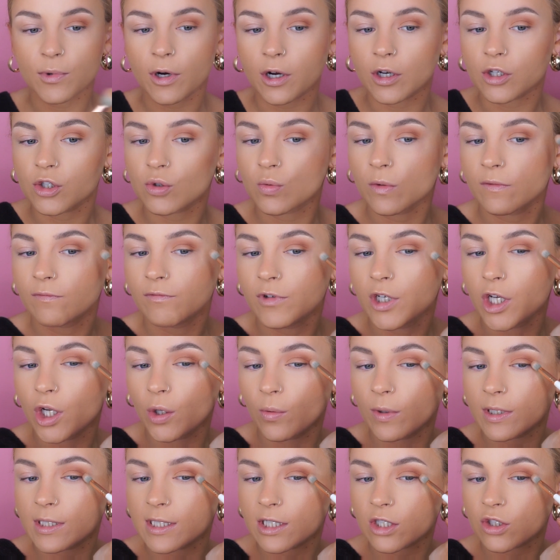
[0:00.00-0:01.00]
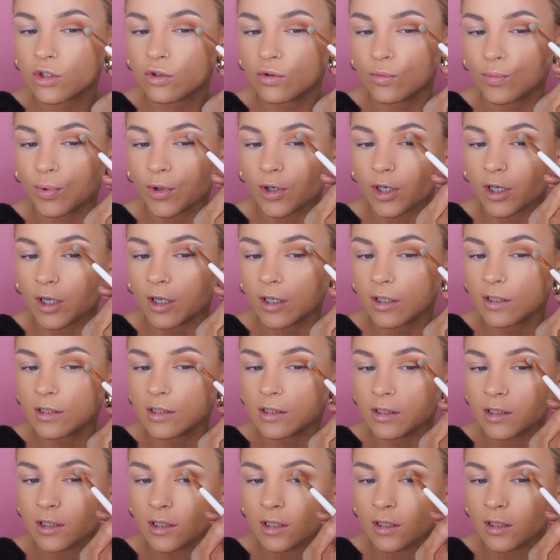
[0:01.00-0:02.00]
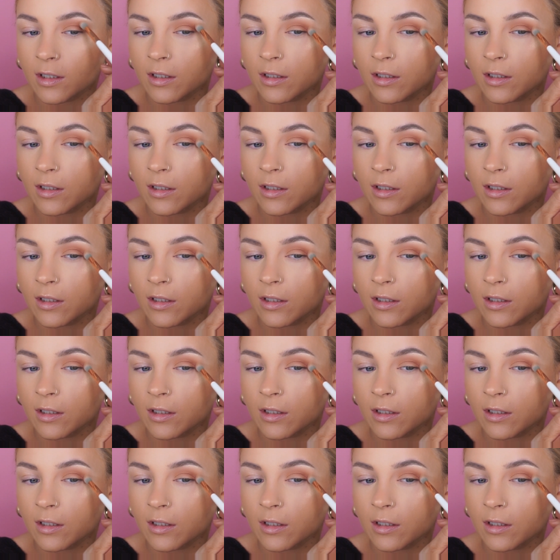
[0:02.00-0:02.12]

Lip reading: brush with no additional product